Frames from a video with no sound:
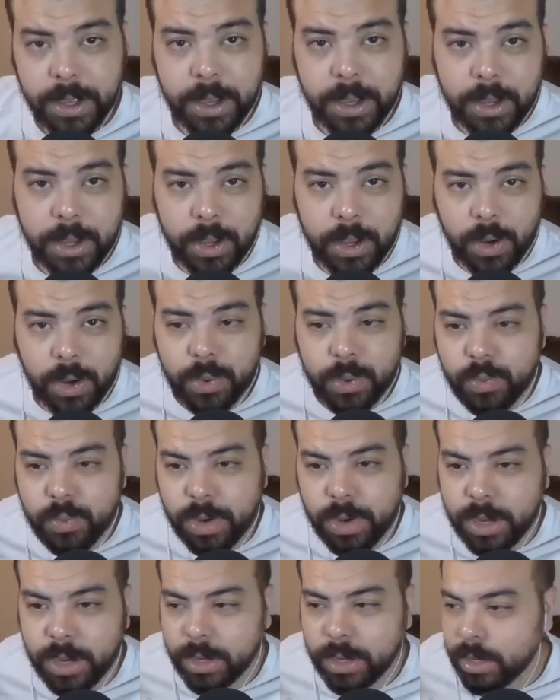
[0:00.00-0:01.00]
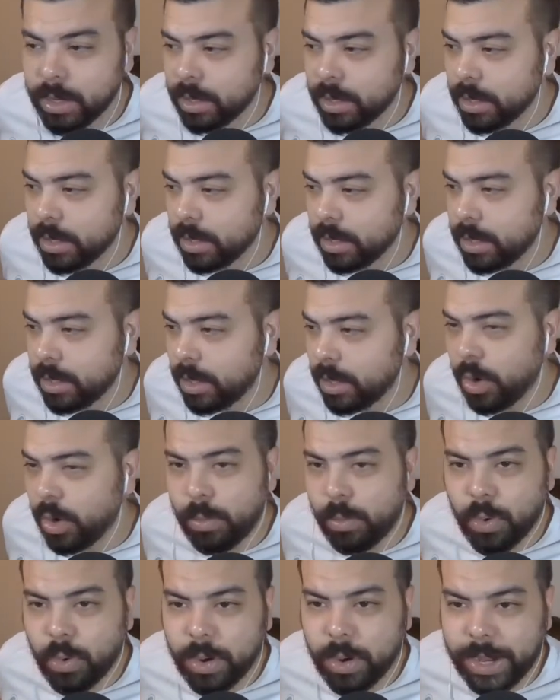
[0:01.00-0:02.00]
Good old, good old
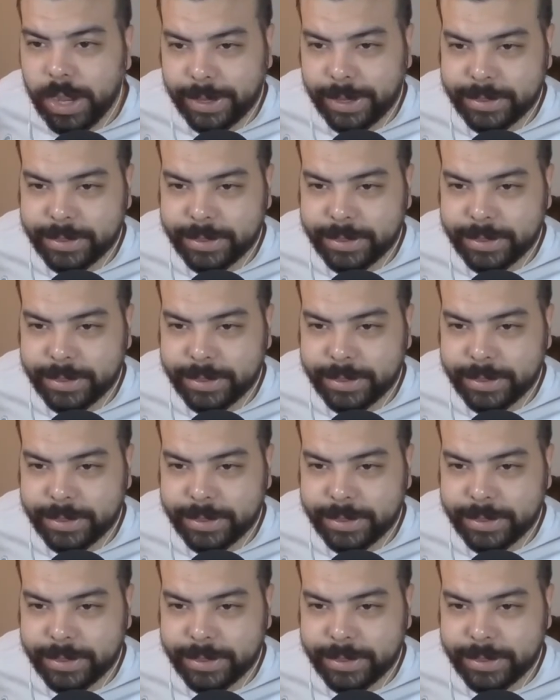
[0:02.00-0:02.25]
boy Nate.